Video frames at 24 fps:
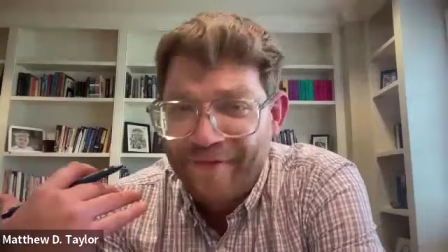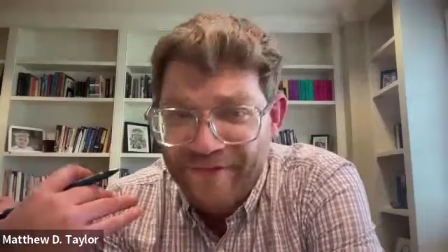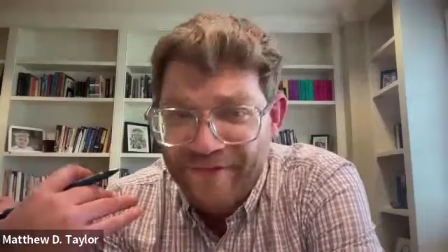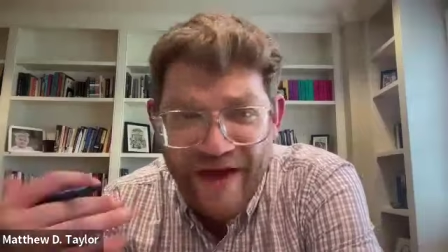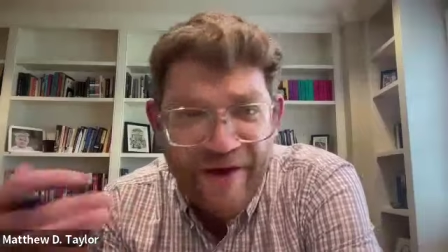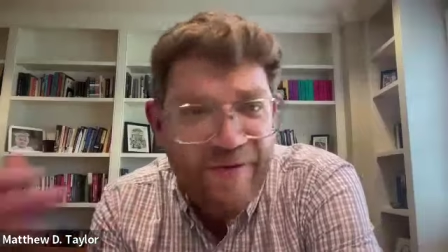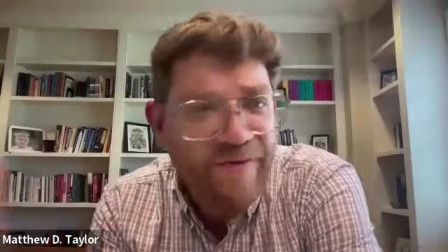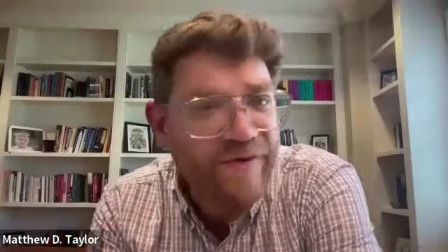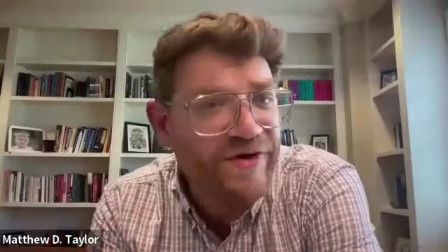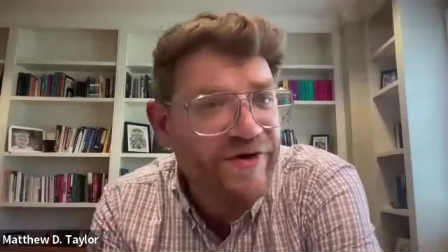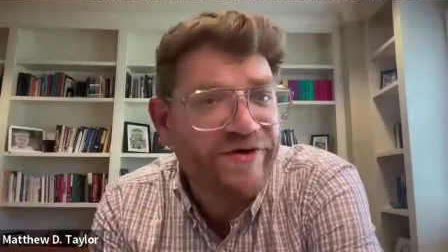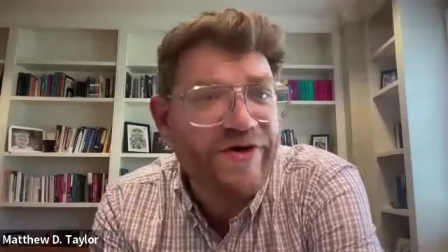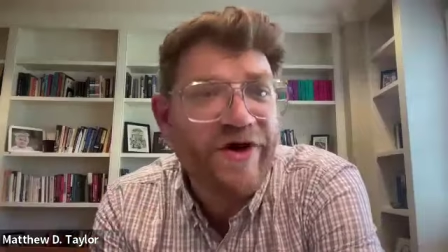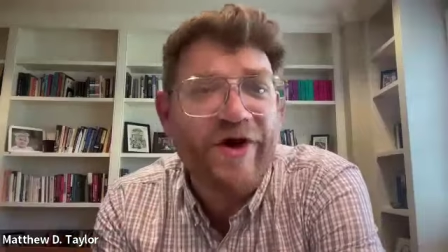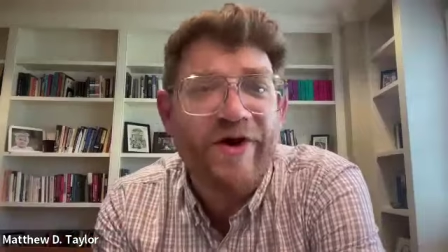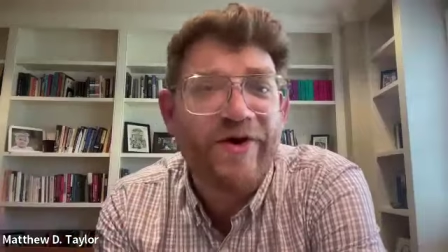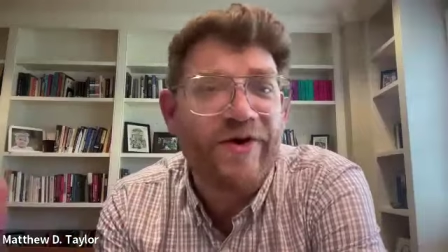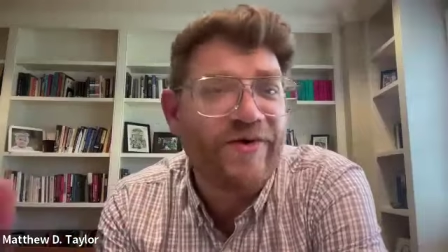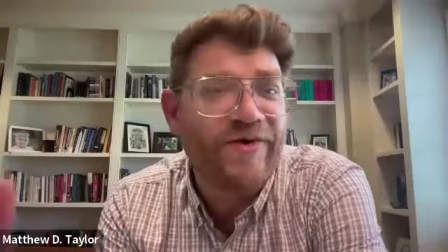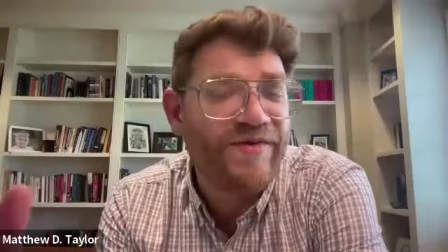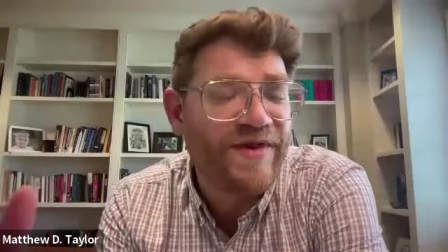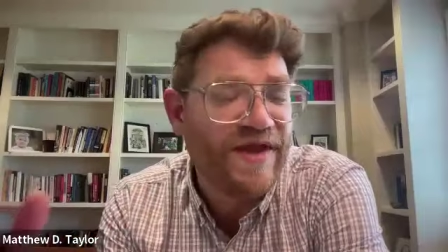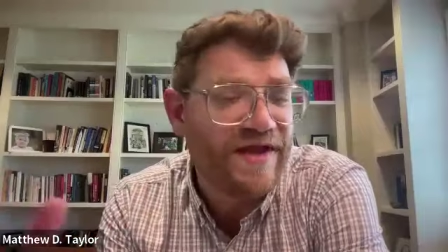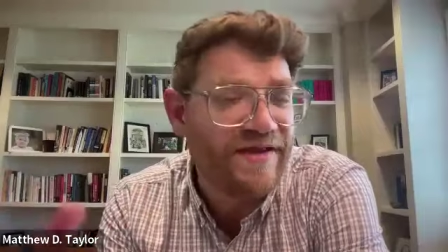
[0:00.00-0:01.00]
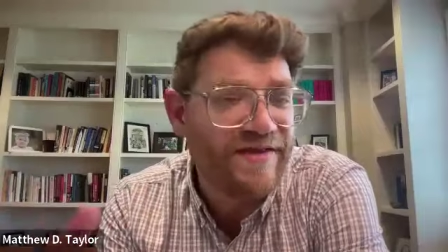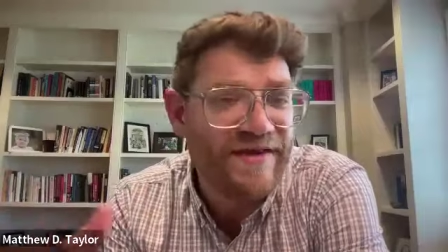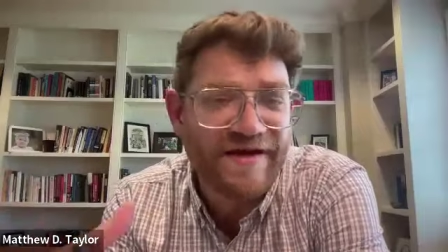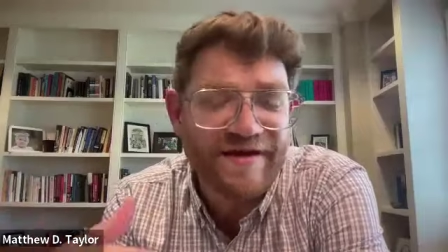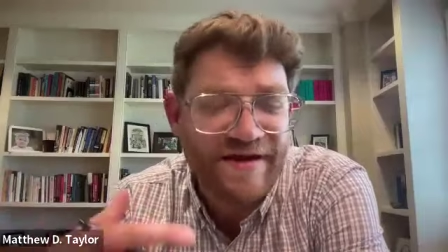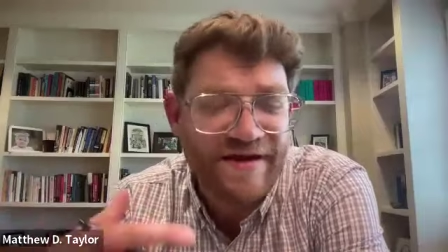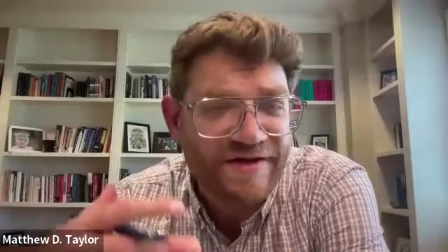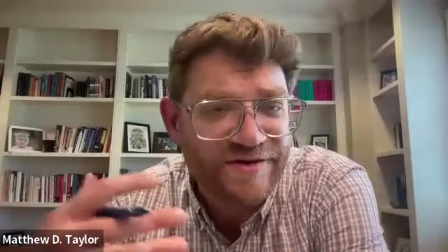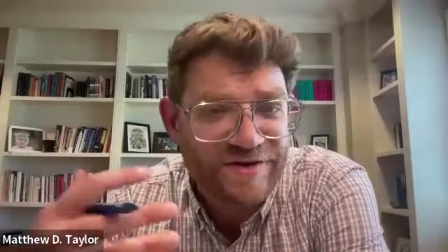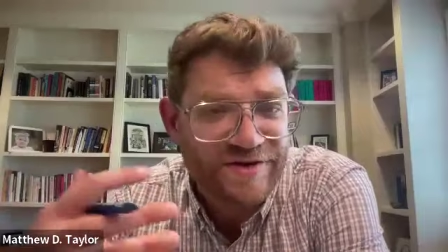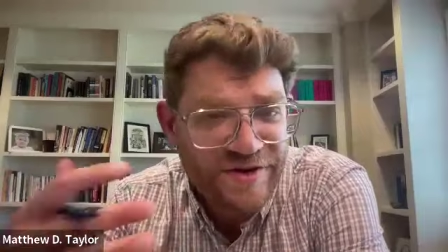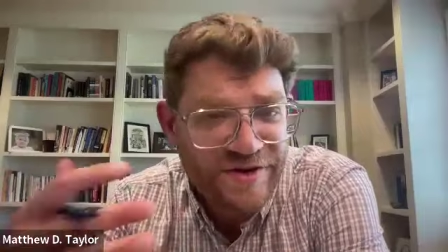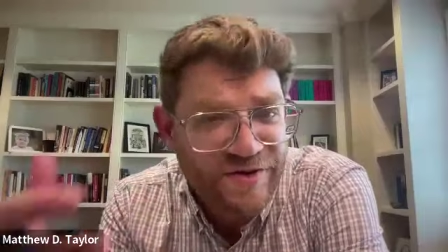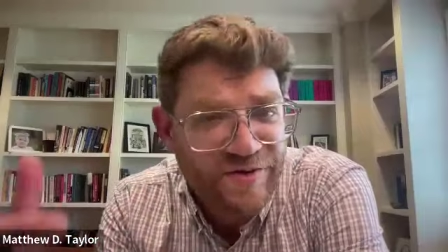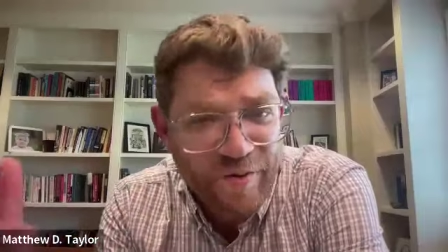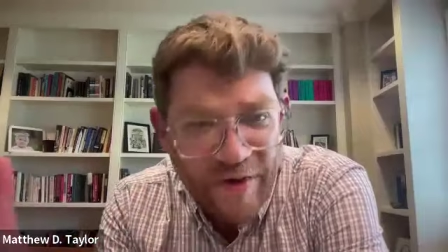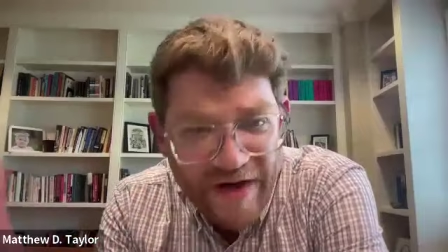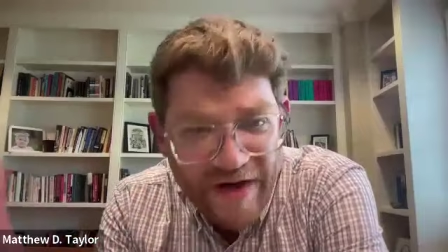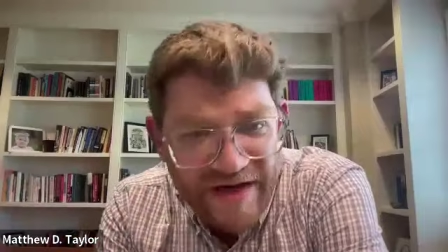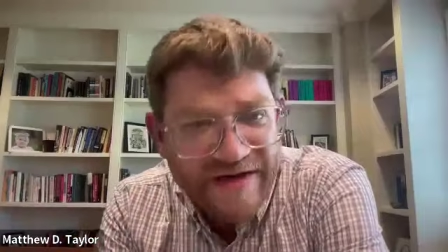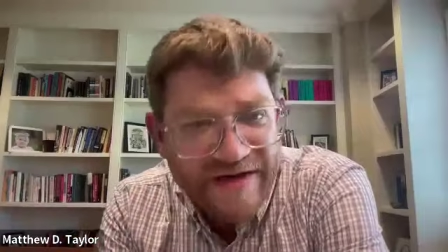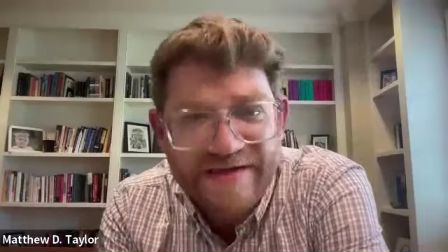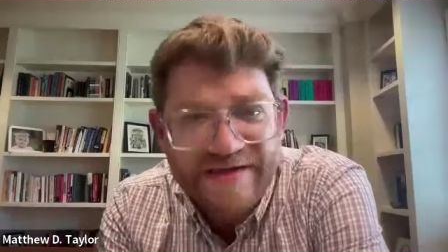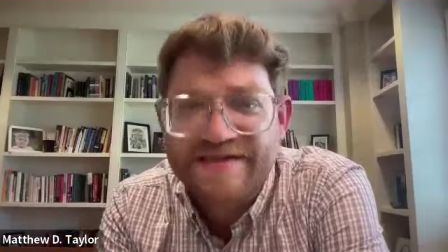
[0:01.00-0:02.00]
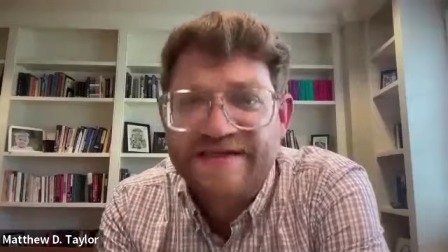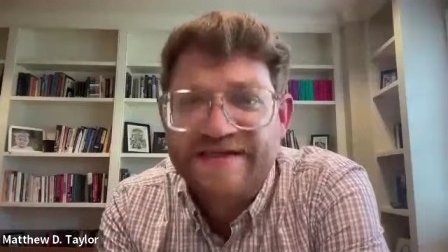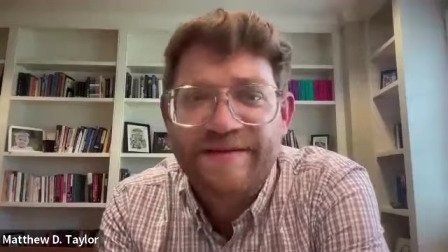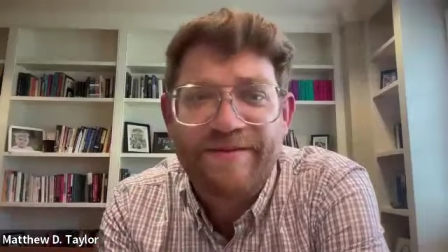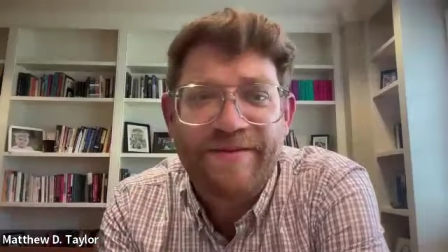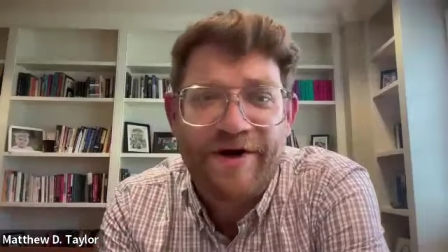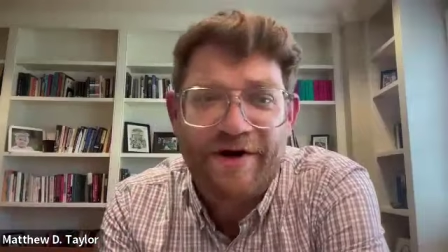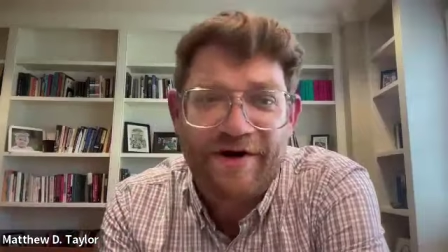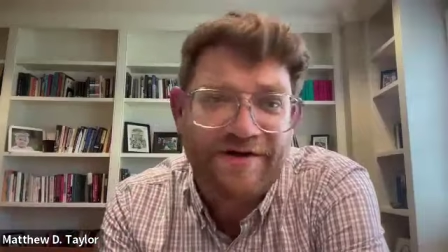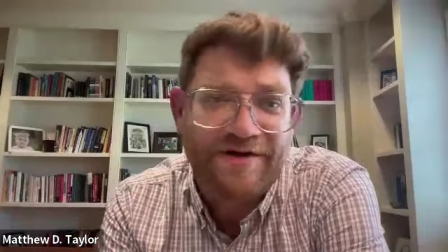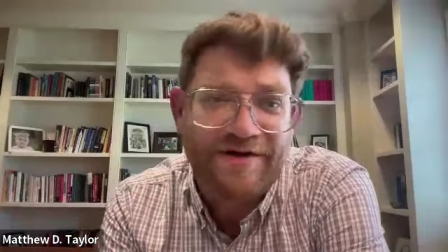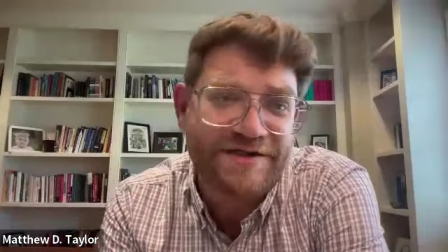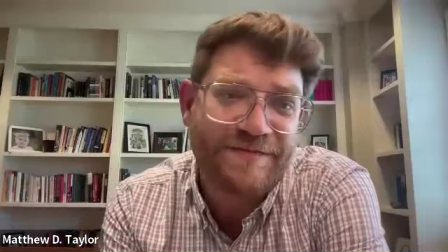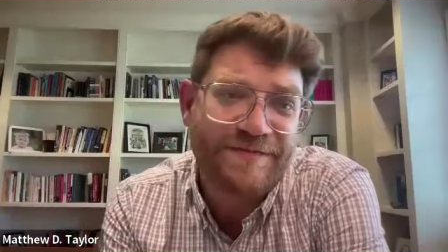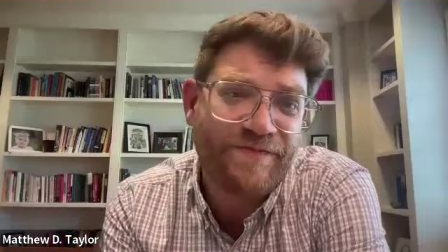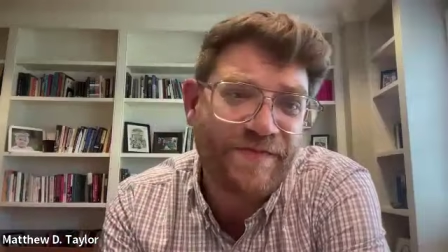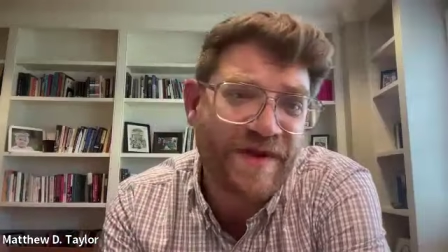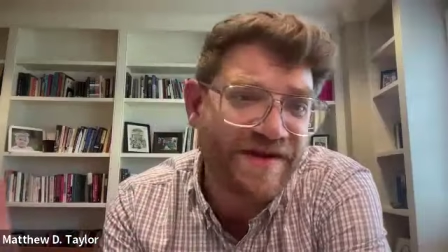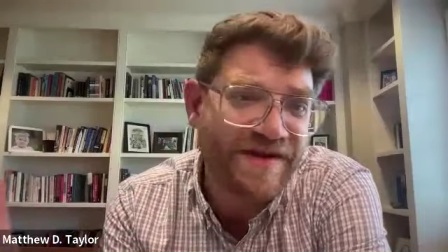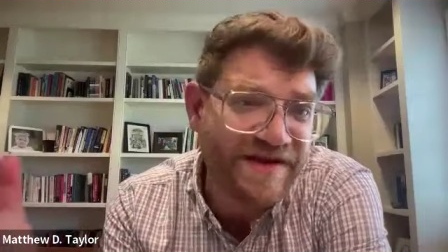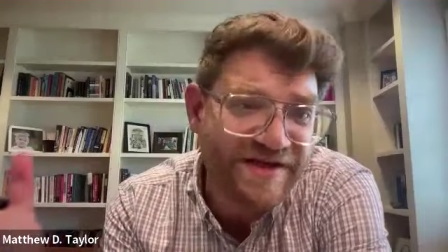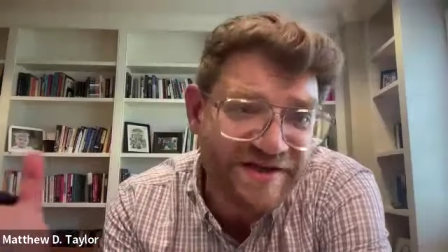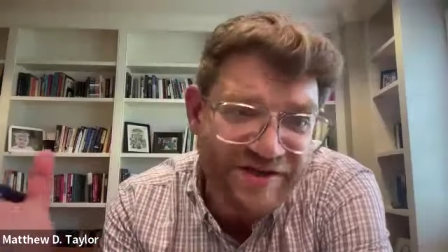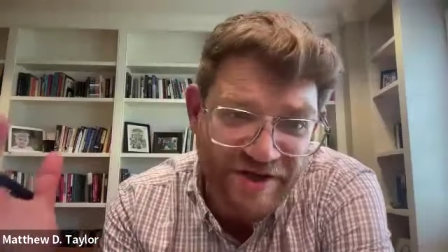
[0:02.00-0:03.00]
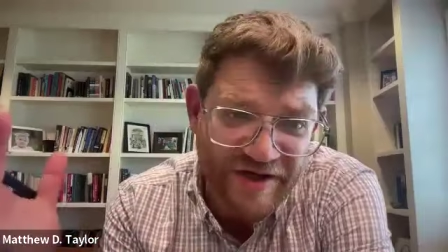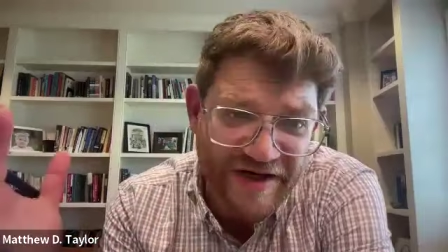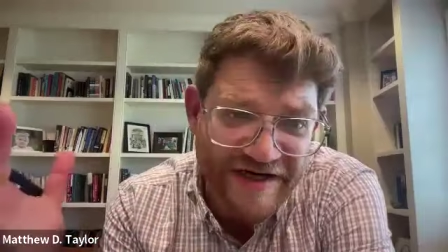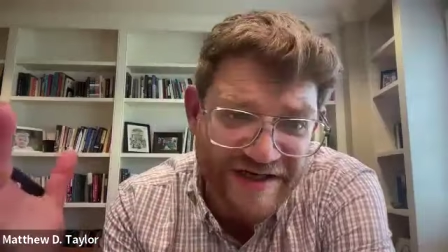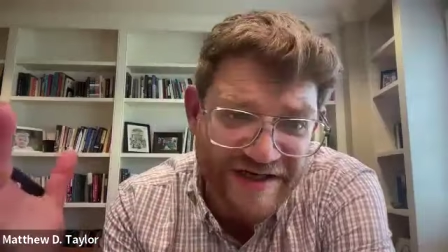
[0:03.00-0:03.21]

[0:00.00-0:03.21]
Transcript: they would go they, will do weekend seminars and these are